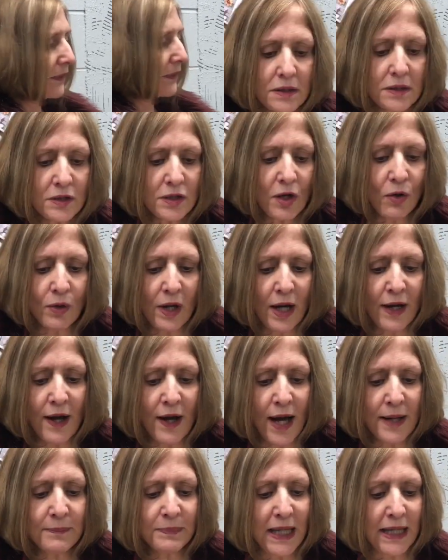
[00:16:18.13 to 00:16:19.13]
so uh,
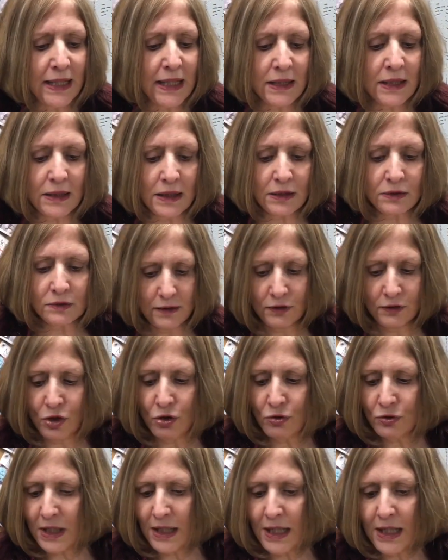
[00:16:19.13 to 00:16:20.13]
I'm getting a little
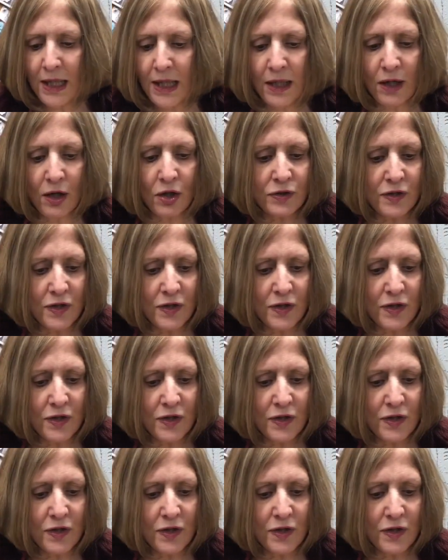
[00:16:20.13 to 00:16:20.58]
kooky here,